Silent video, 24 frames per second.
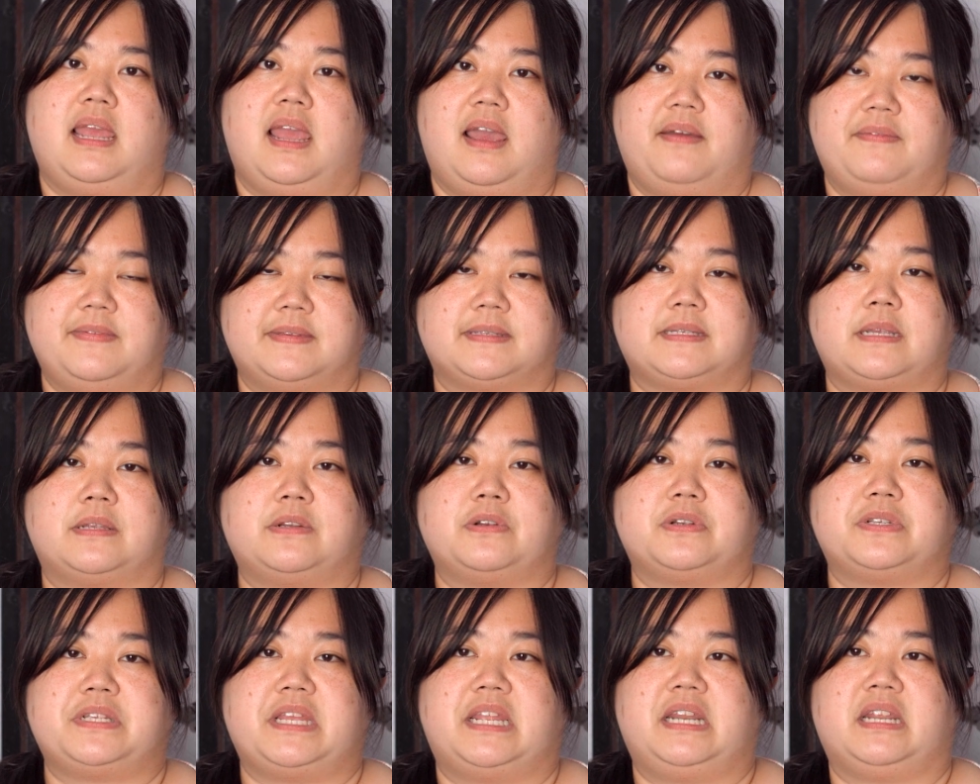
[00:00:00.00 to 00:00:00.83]
have this
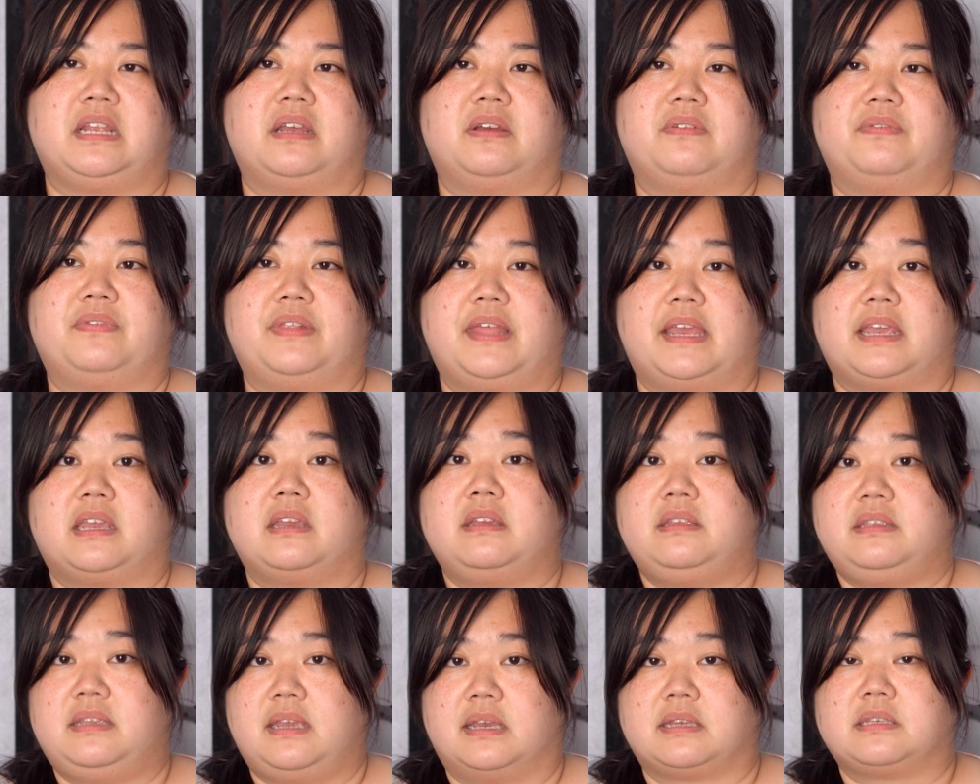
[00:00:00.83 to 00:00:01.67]
understanding of
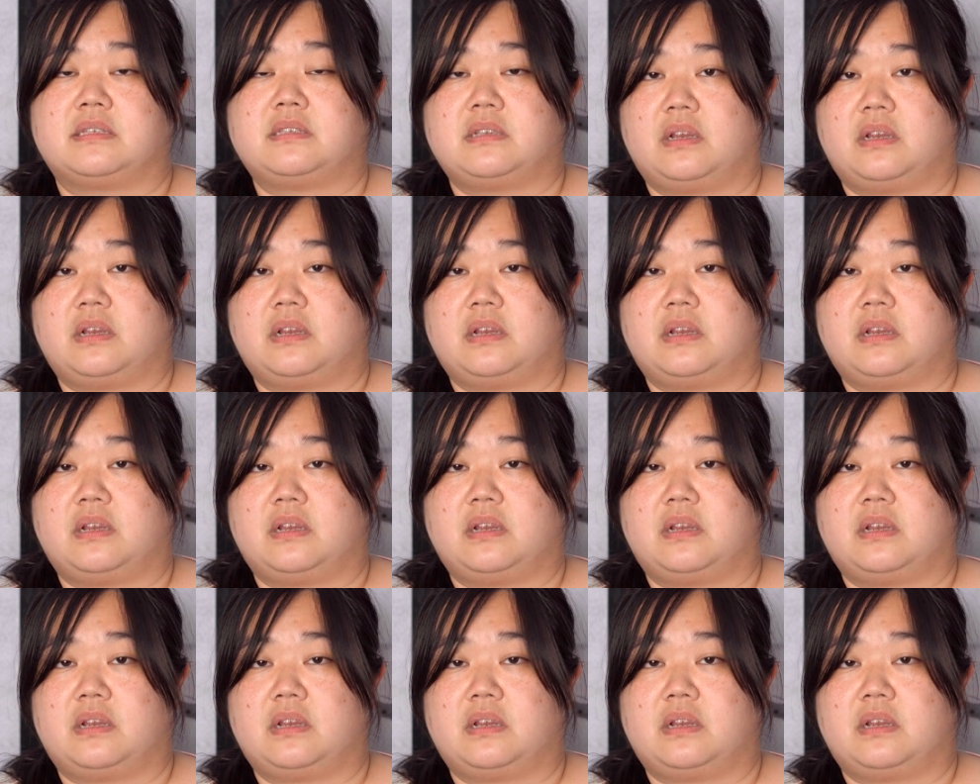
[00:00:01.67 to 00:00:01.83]
like, yes,